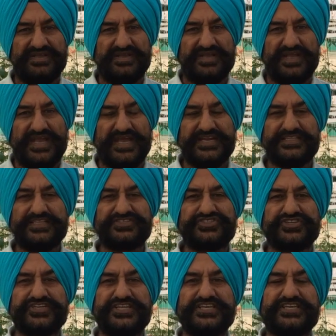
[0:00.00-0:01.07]
Another
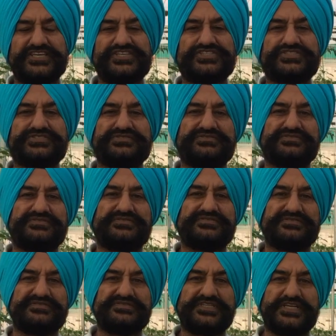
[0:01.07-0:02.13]
technique is
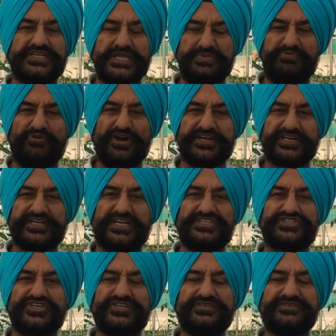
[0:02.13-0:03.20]
the deep water culture,